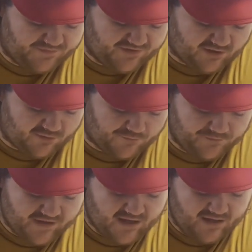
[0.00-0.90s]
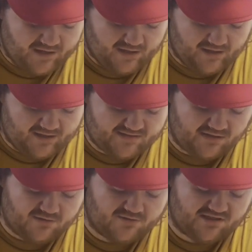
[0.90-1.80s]
So it is
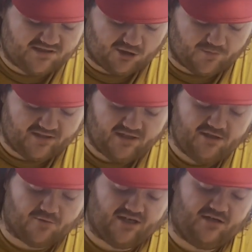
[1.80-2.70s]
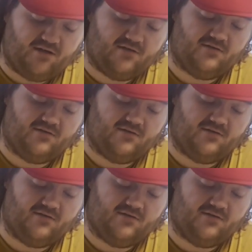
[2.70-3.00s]
a little disturbingly green,